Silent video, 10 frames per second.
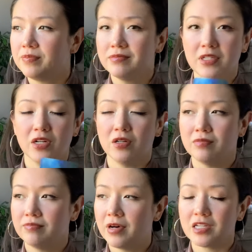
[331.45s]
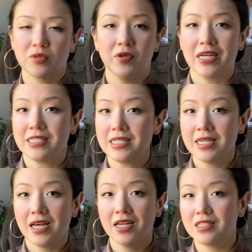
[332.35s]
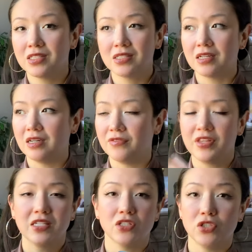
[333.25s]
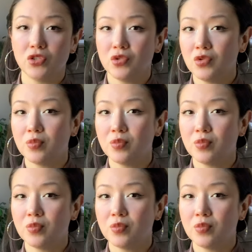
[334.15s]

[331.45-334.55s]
you know, possible ideas of things to do,